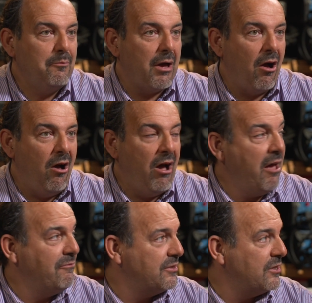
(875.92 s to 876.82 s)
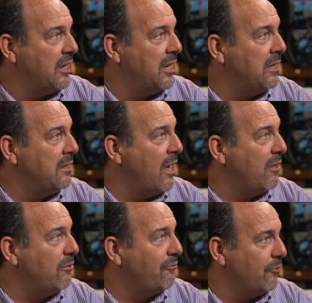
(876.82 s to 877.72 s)
but I have seen
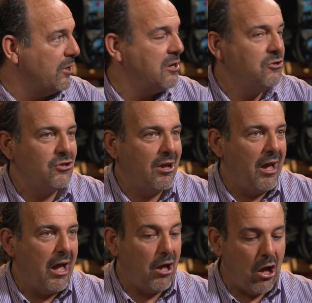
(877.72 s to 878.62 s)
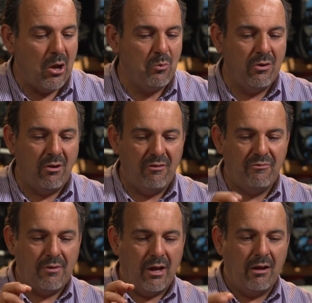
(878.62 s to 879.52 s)
the footage at home when
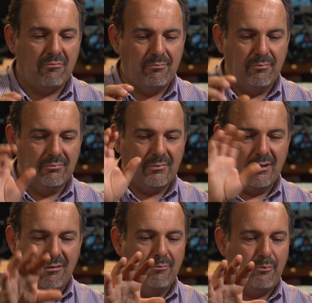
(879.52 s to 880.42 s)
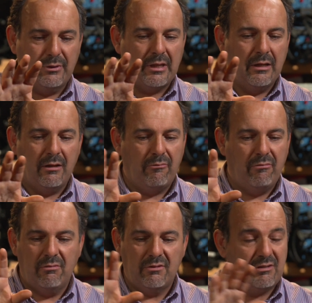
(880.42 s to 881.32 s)
I've put the
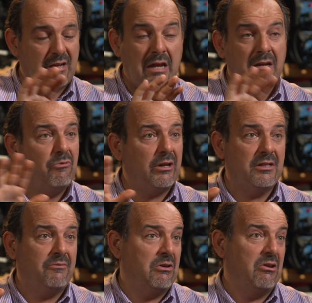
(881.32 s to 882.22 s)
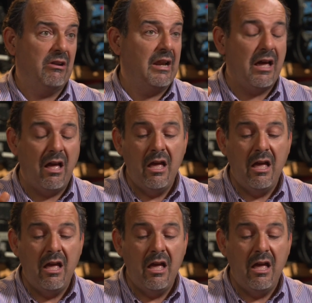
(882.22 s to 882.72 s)
standard Rec 79.